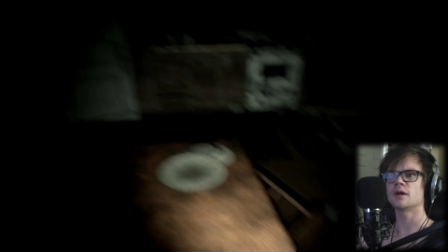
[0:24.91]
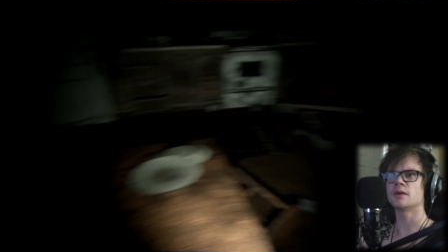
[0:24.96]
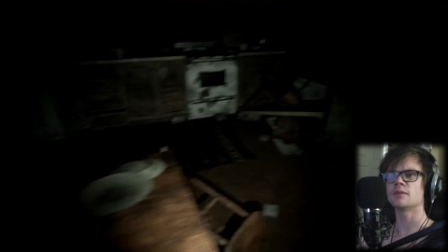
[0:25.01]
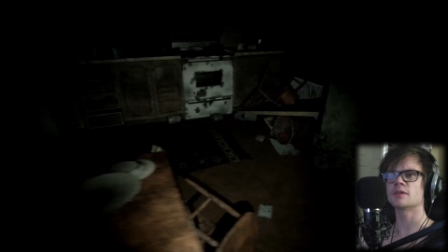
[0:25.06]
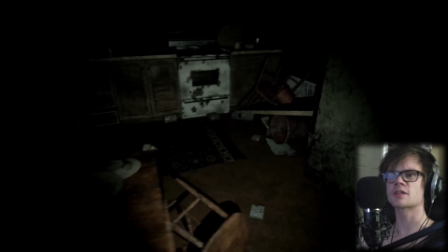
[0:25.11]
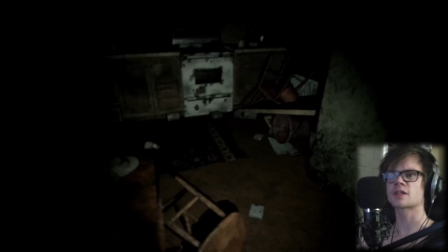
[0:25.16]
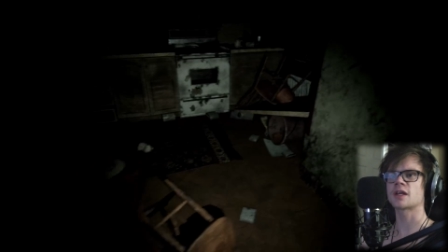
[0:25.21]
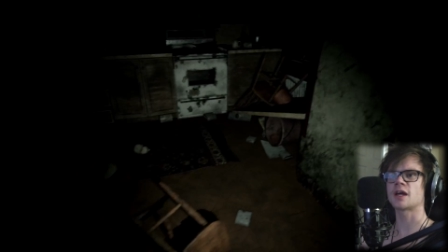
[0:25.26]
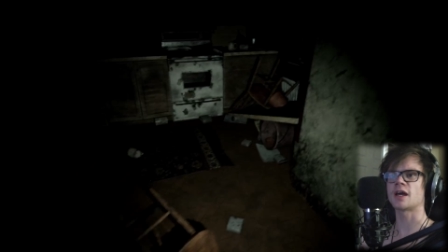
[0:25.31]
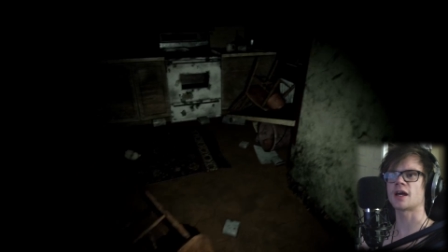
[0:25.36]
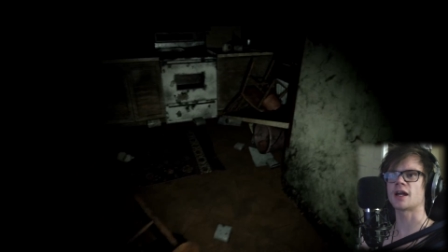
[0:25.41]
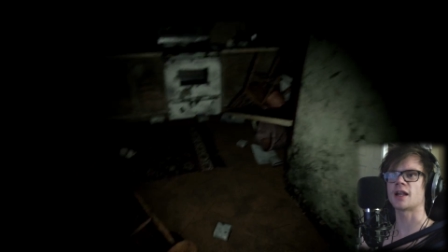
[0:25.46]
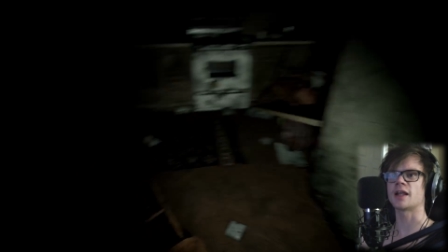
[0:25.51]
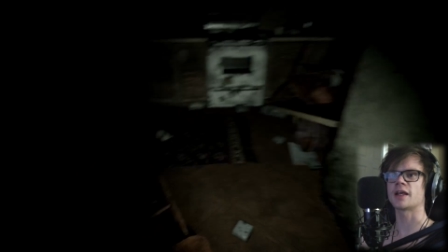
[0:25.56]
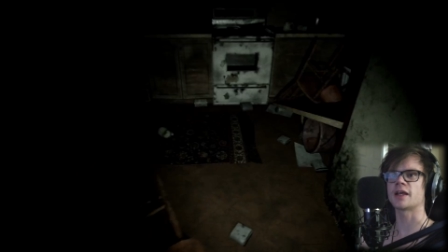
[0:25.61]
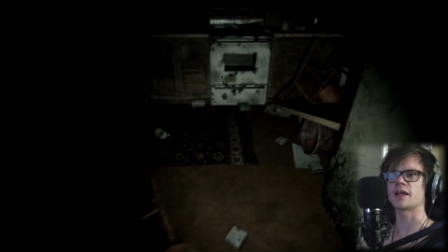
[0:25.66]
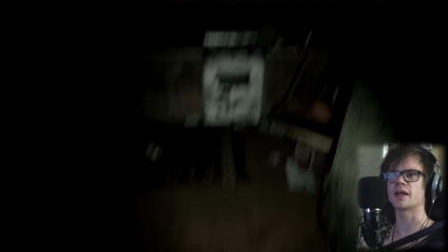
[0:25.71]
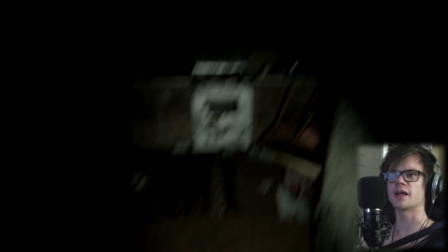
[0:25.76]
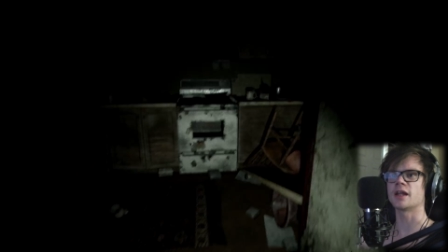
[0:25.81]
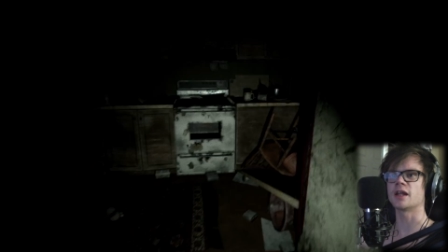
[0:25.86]
I'm just kind of
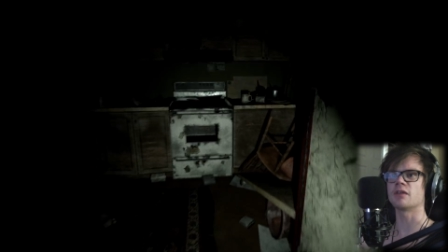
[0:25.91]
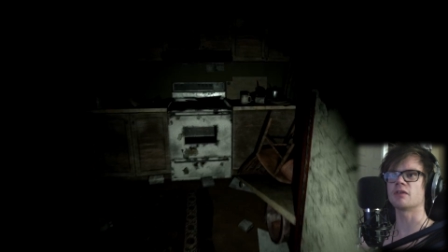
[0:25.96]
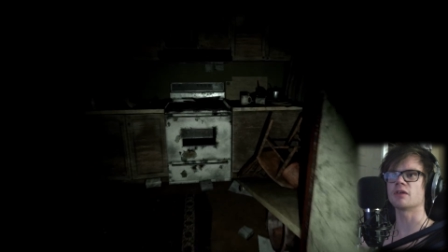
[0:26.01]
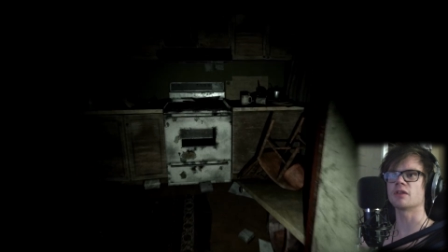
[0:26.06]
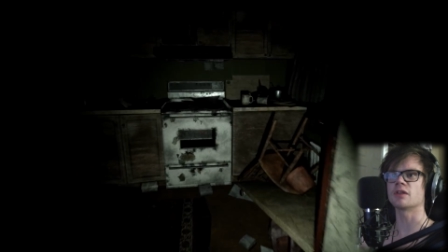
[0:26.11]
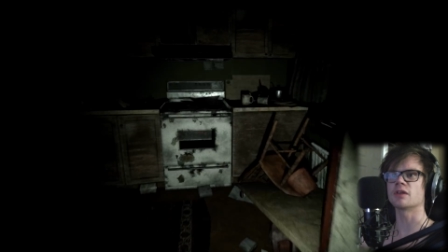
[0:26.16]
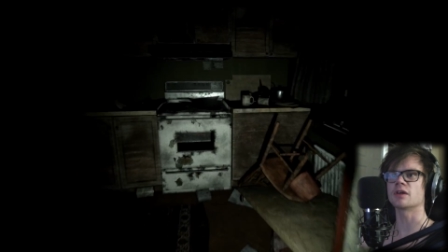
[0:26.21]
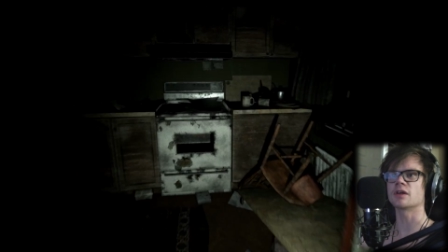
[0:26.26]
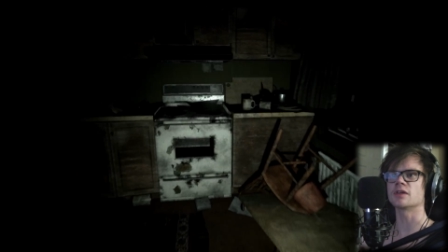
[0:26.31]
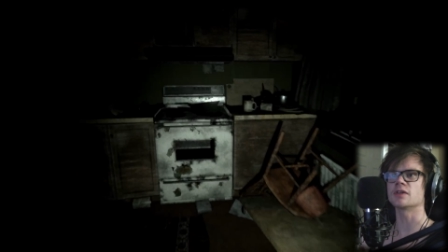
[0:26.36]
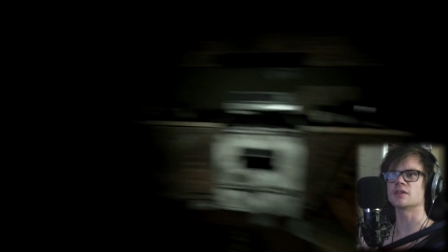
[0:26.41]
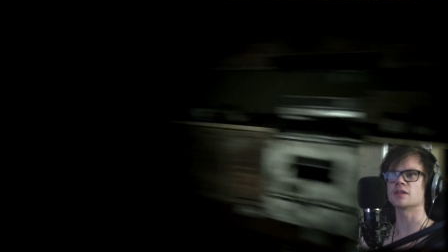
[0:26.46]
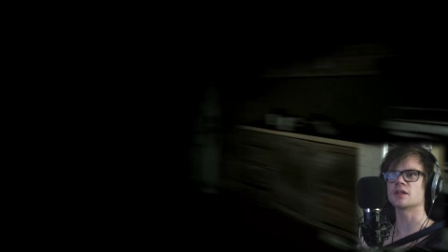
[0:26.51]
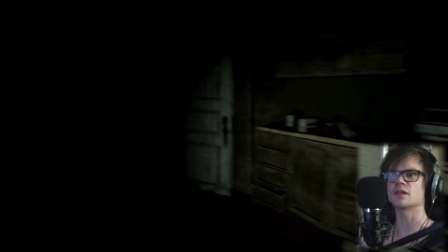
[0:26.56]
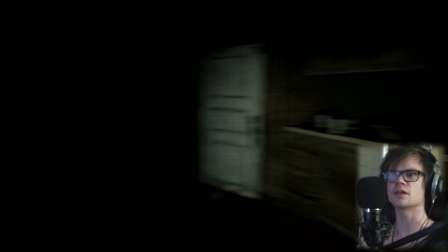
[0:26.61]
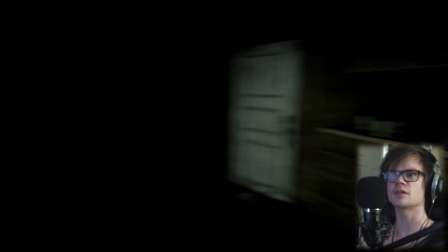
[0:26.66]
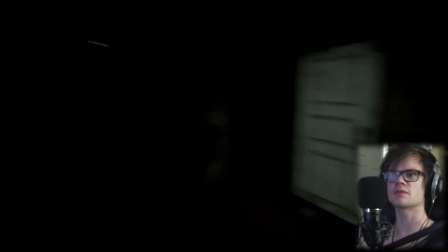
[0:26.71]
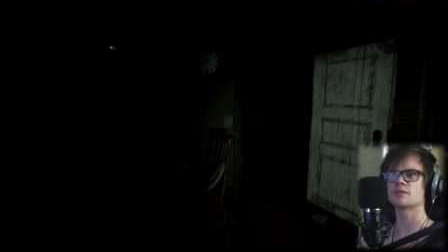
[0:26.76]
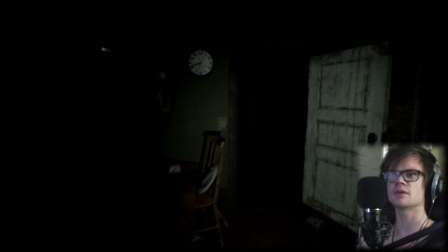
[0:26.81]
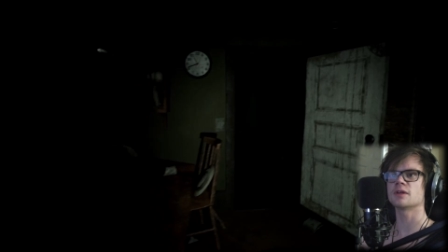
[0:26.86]
clicking at everything because
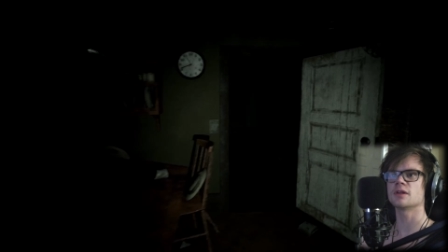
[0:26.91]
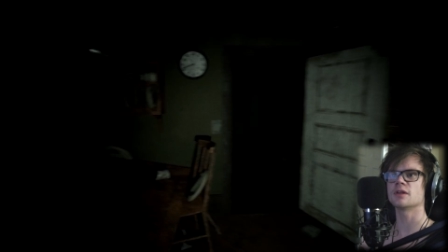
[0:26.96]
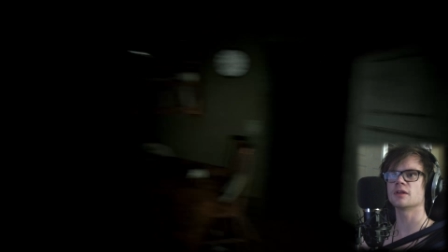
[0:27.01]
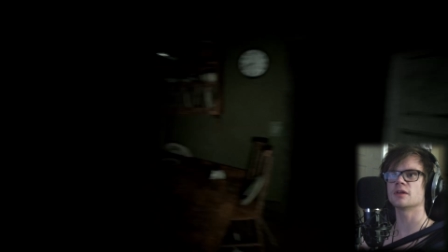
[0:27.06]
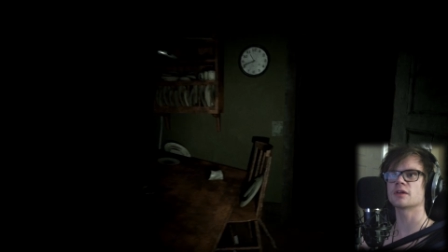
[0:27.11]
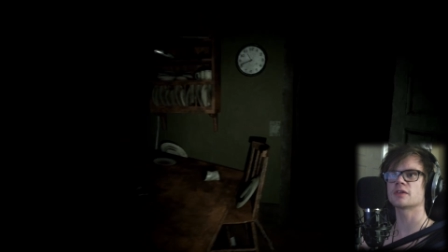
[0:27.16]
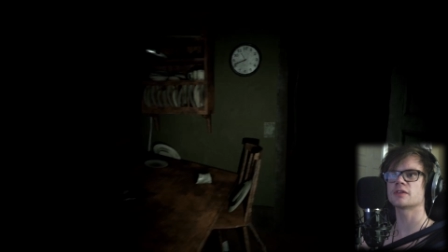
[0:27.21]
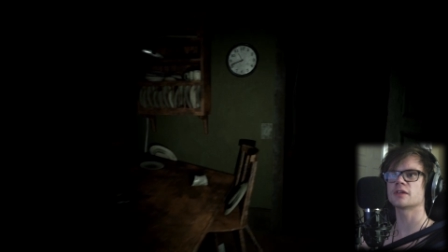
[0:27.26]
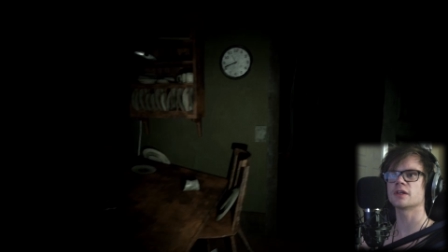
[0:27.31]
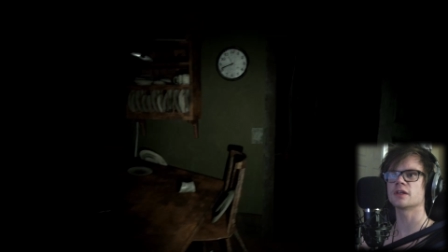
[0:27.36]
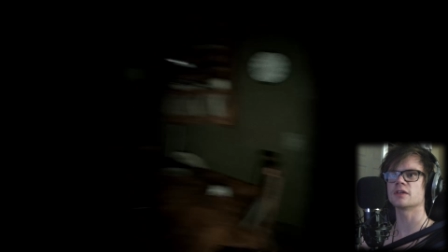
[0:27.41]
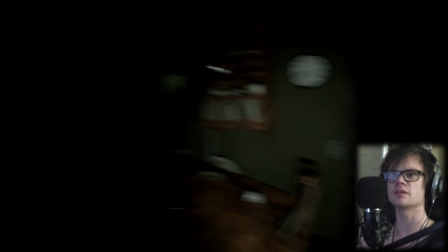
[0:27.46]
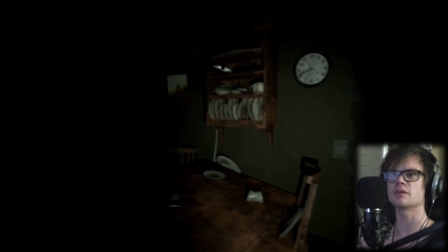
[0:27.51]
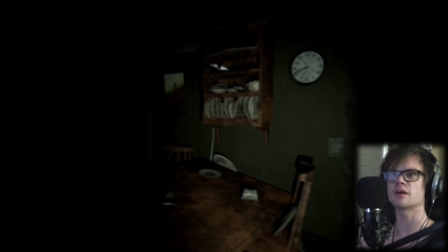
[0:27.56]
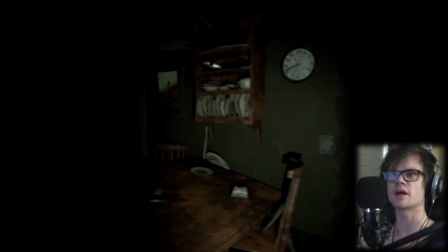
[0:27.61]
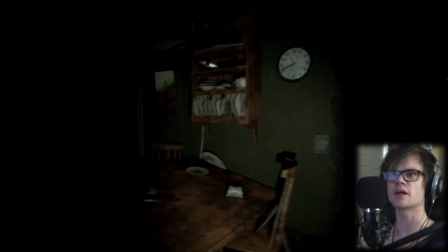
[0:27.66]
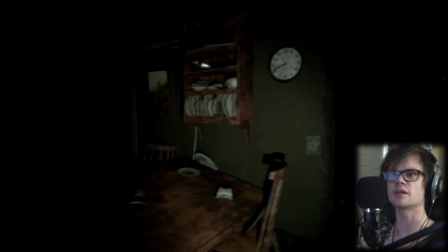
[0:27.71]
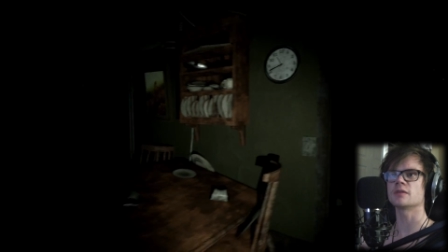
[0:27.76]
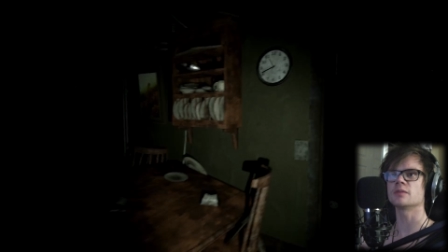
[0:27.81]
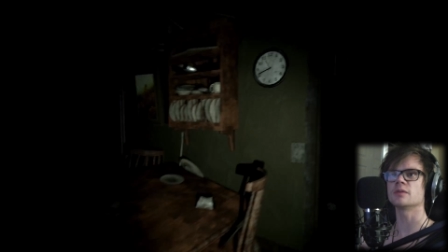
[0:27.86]
nothing's really looks
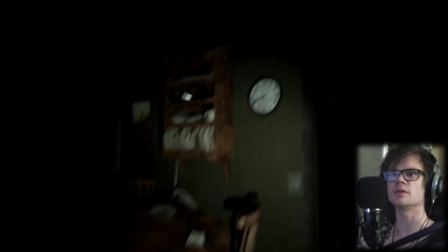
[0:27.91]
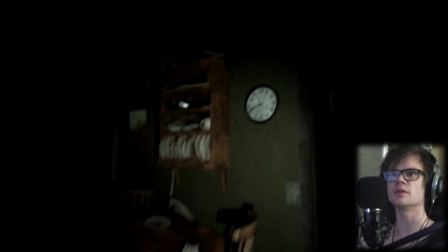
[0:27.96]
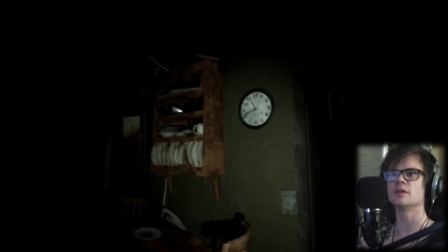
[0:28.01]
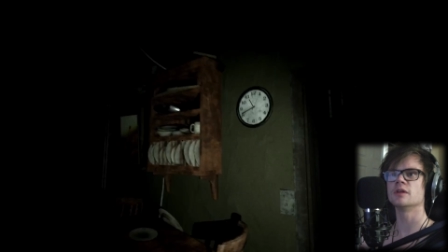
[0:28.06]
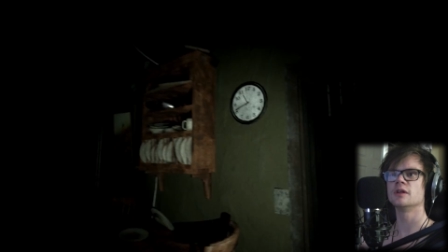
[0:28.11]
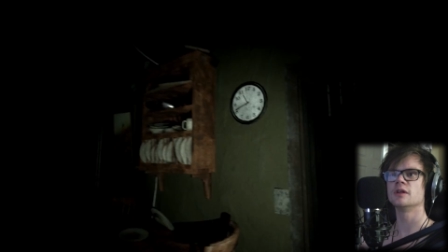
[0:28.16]
attractable.